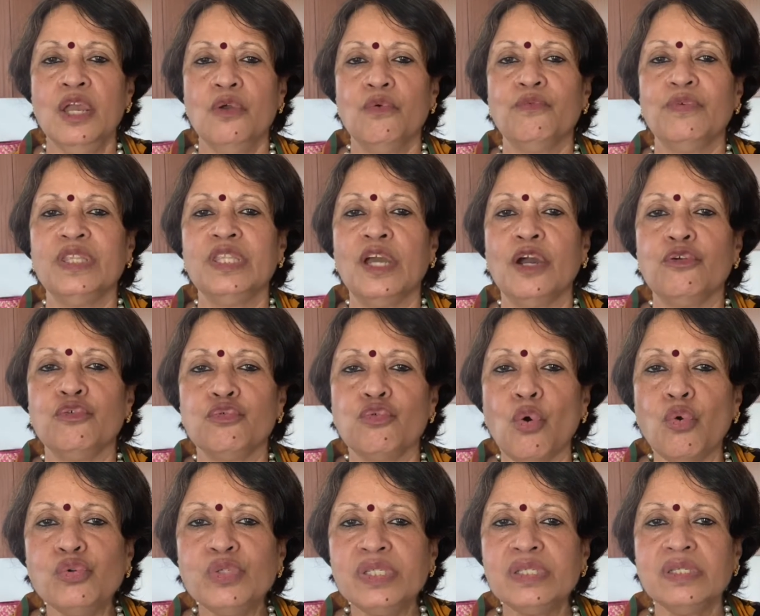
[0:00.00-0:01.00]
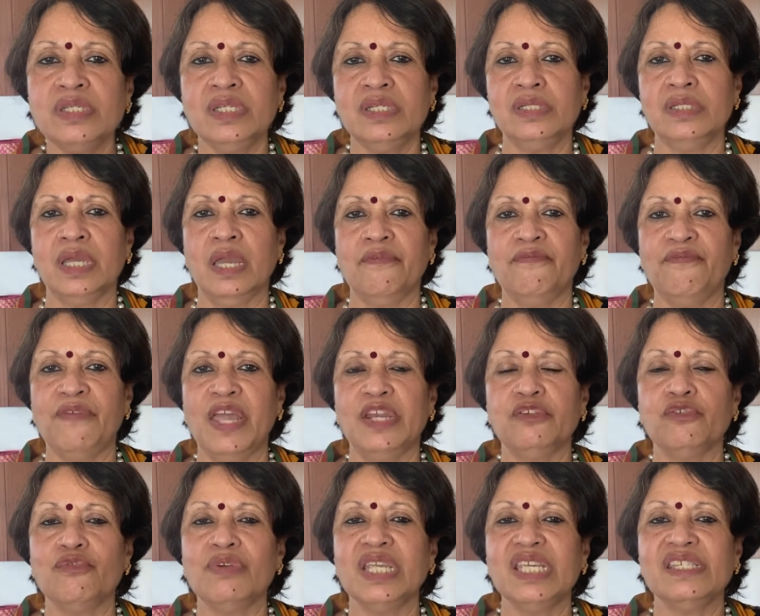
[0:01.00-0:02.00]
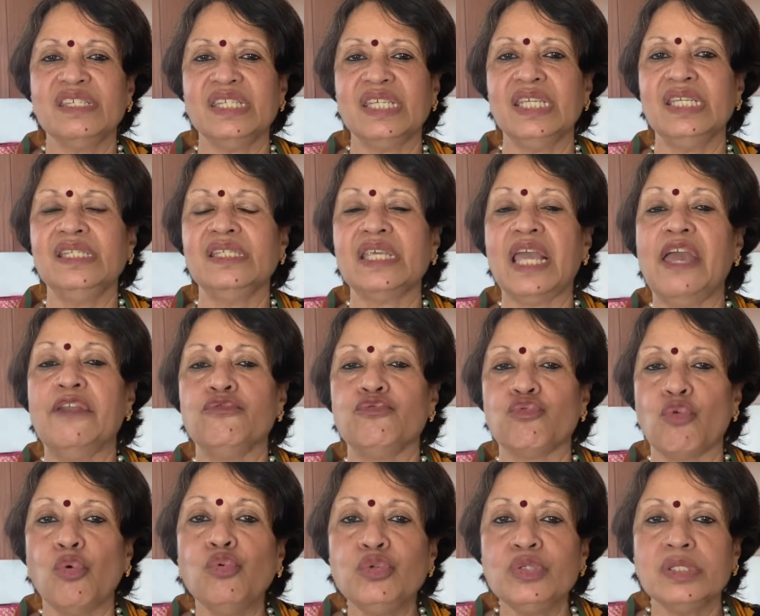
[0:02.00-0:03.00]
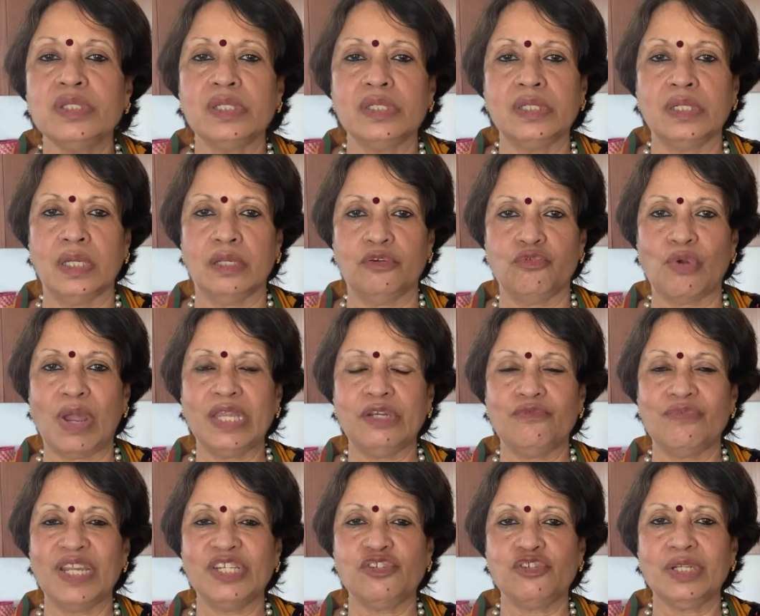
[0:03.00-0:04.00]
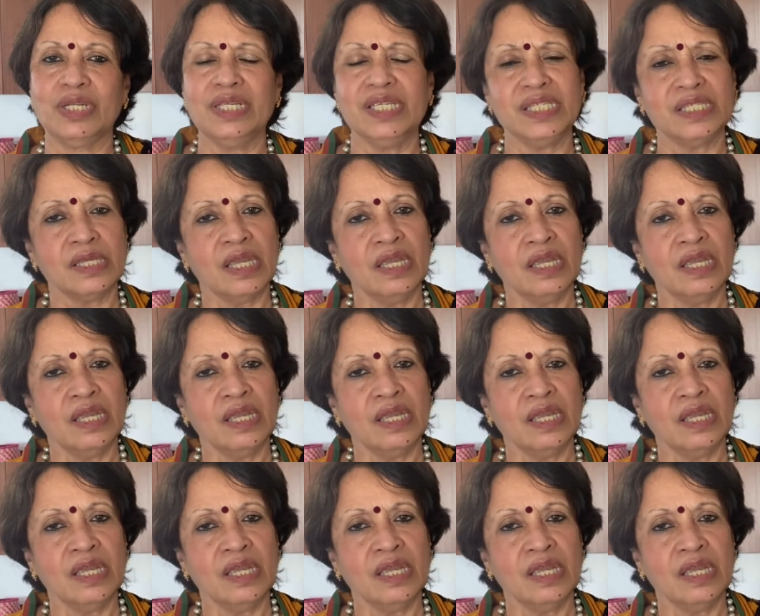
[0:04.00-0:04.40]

with roasted fenugreek seeds and roasted dried red chillies,